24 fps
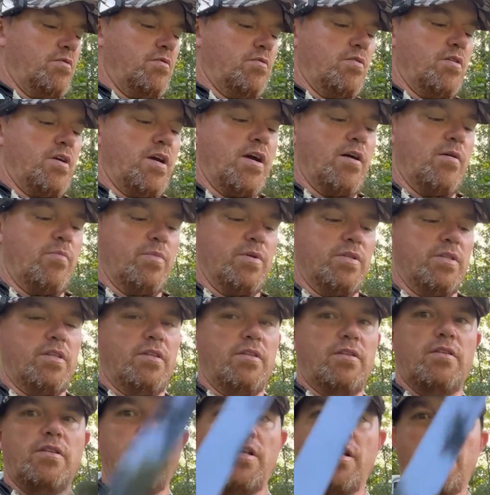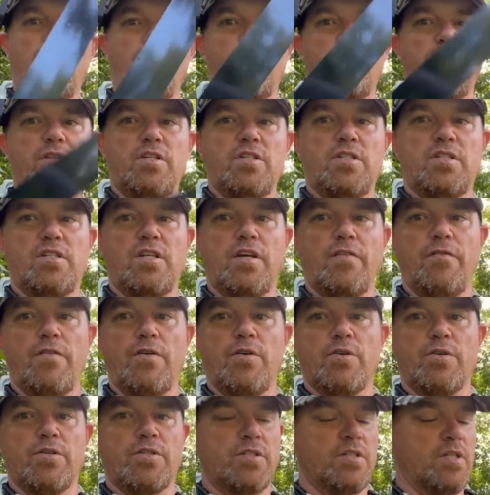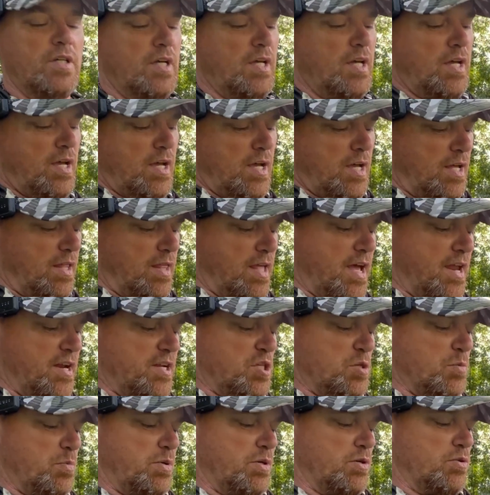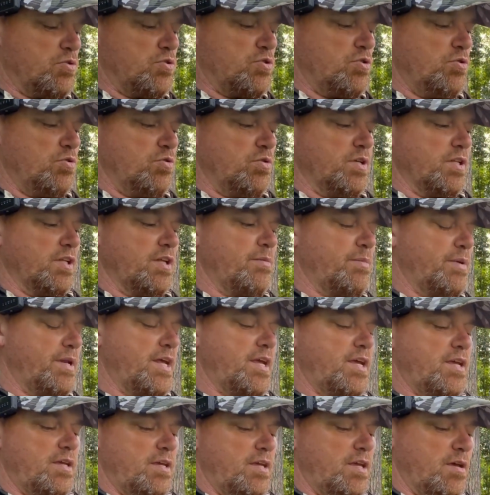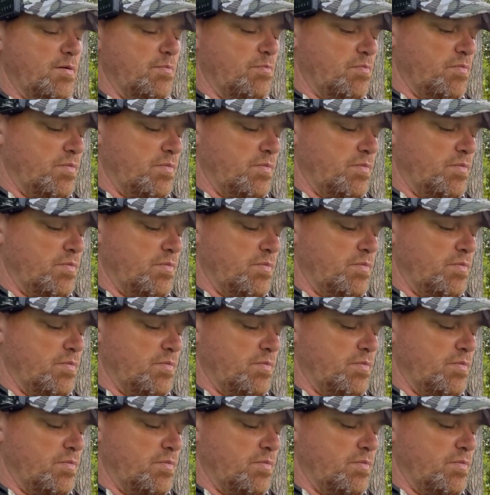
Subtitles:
or out, but they come with these stiffeners, and that is supposed to eliminate hip